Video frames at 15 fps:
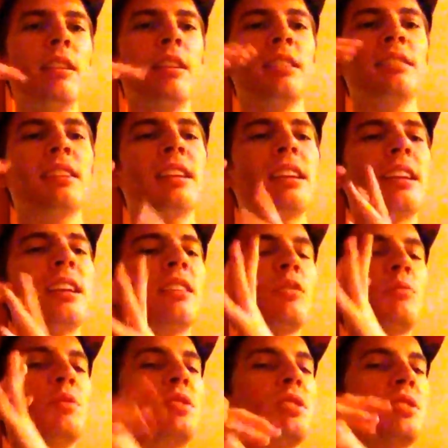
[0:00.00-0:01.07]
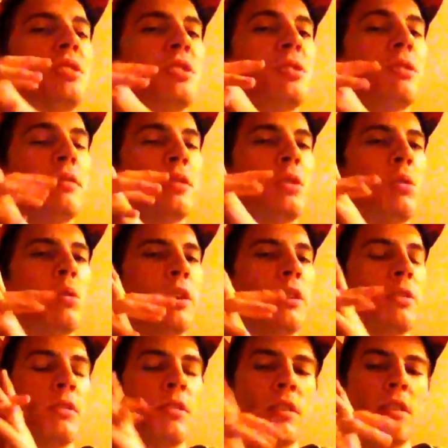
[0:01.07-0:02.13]
It's going to hit the resistance of your
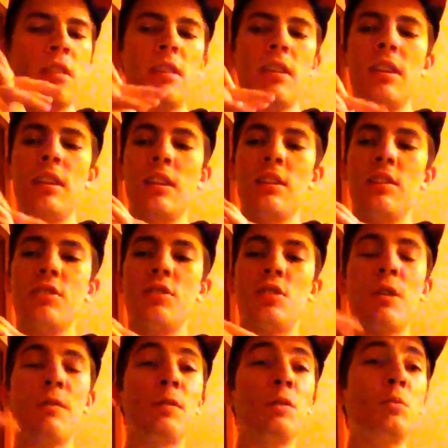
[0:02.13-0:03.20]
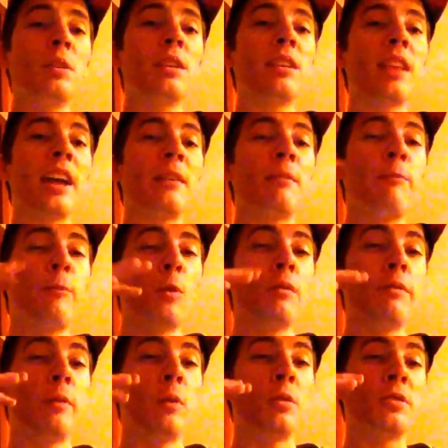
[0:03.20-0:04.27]
coil. So if you really like 4
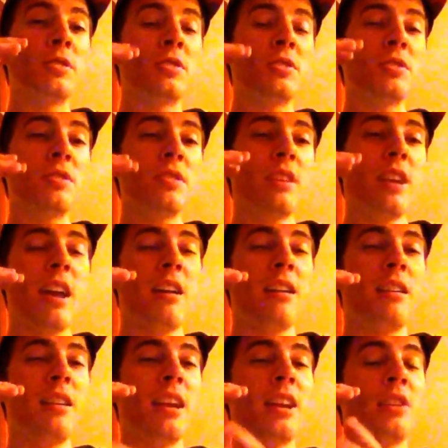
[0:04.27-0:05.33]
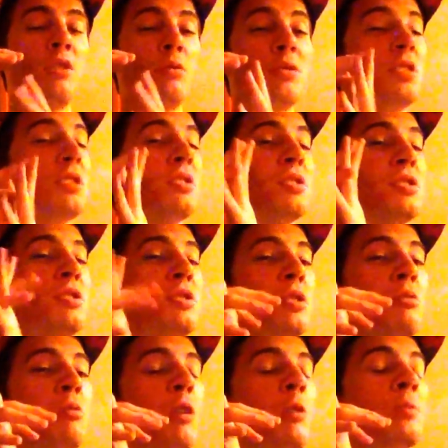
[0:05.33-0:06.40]
volts and your resistance is
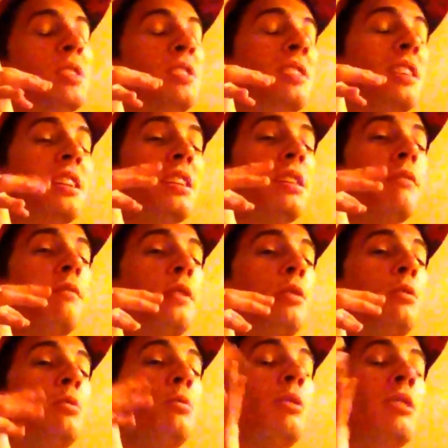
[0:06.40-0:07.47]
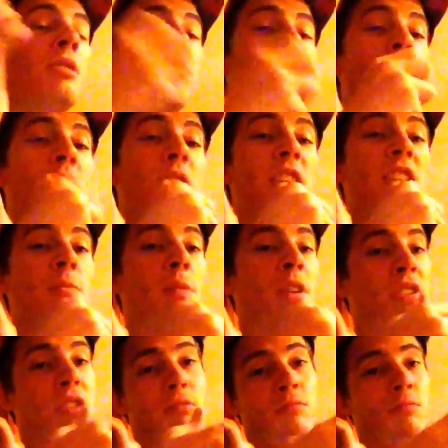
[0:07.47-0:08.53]
2 ohms, it's going to give you this
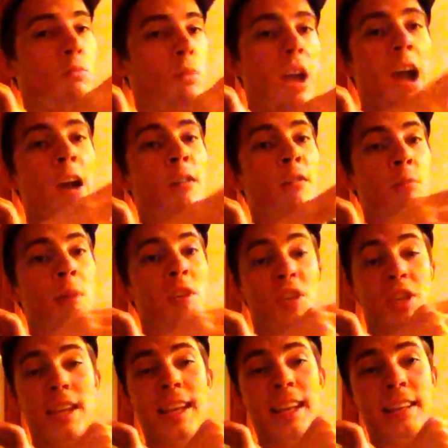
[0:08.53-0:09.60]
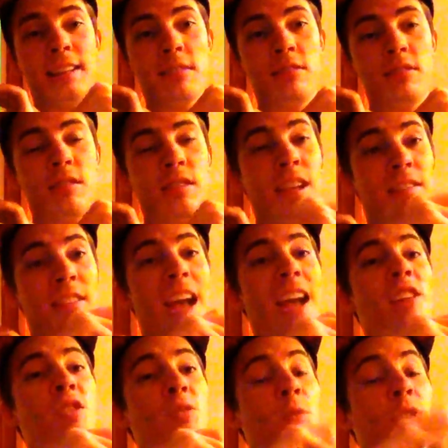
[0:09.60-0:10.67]
much, however much heat, and
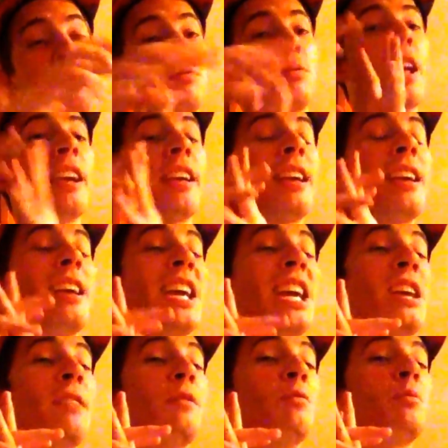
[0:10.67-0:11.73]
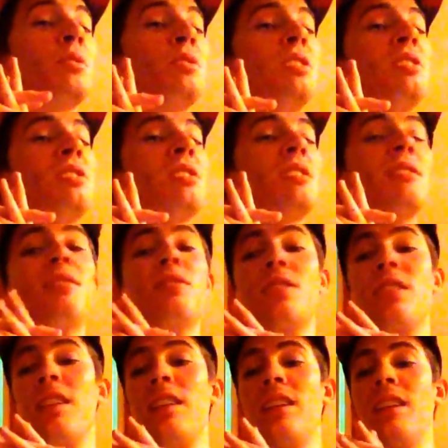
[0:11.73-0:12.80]
that's what you like. If your
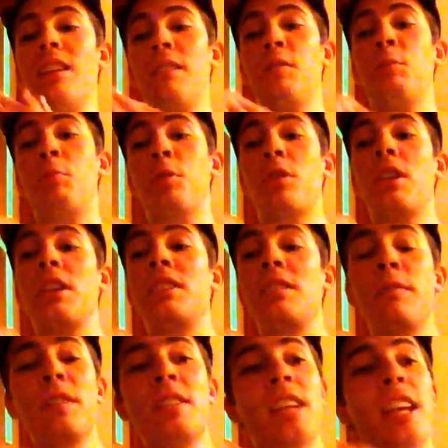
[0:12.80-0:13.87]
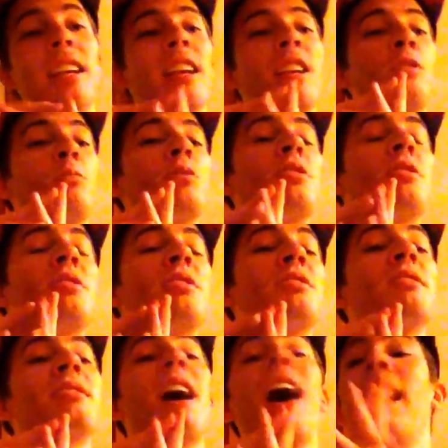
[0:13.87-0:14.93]
resistance, if you put on a different tank and the resistance
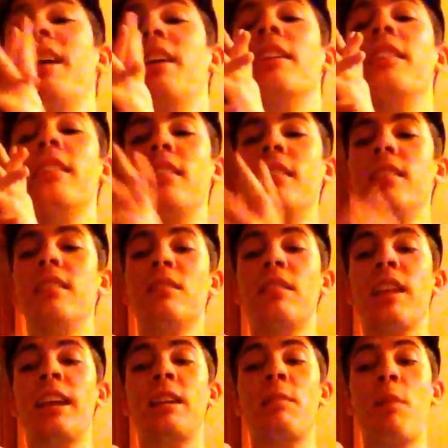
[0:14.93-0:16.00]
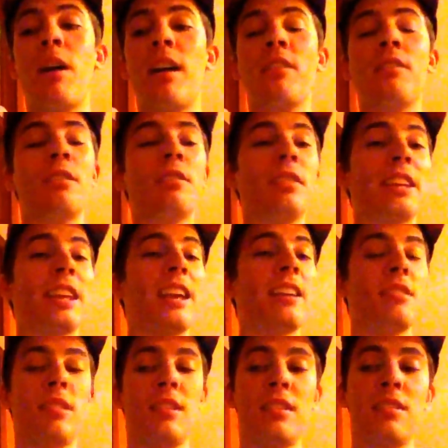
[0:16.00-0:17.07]
is higher, like my other,
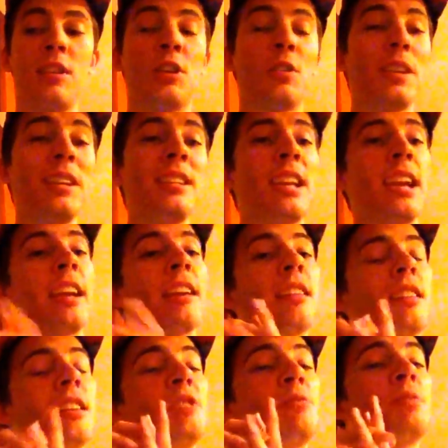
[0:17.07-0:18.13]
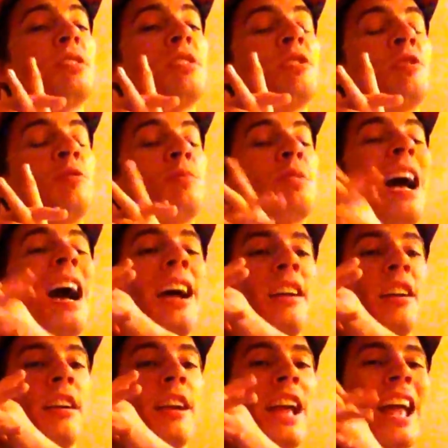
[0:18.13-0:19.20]
the green tank, its resistance is
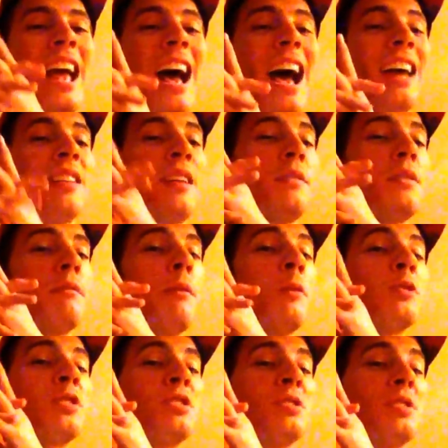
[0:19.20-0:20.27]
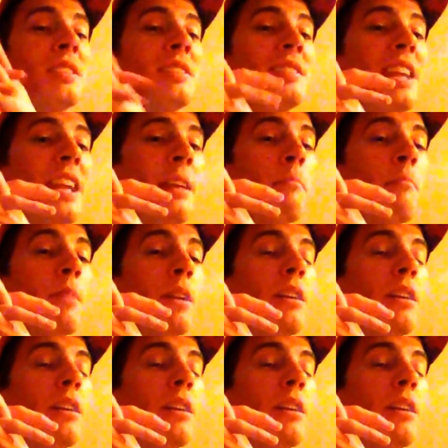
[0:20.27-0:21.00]
higher, I left the voltage the same.